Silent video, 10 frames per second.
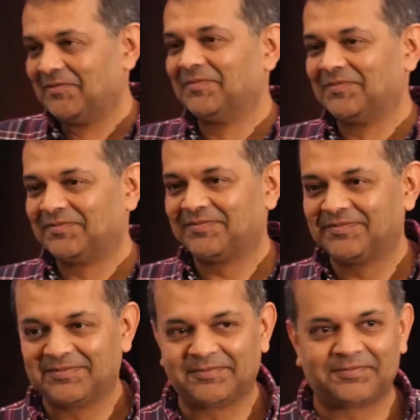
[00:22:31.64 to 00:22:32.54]

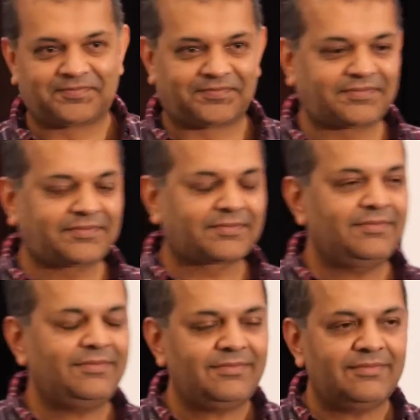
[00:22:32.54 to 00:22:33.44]

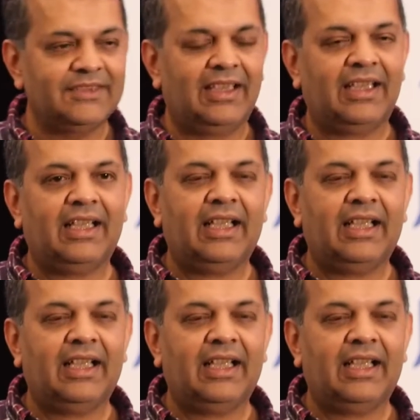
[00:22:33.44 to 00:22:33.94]
(no one is talking)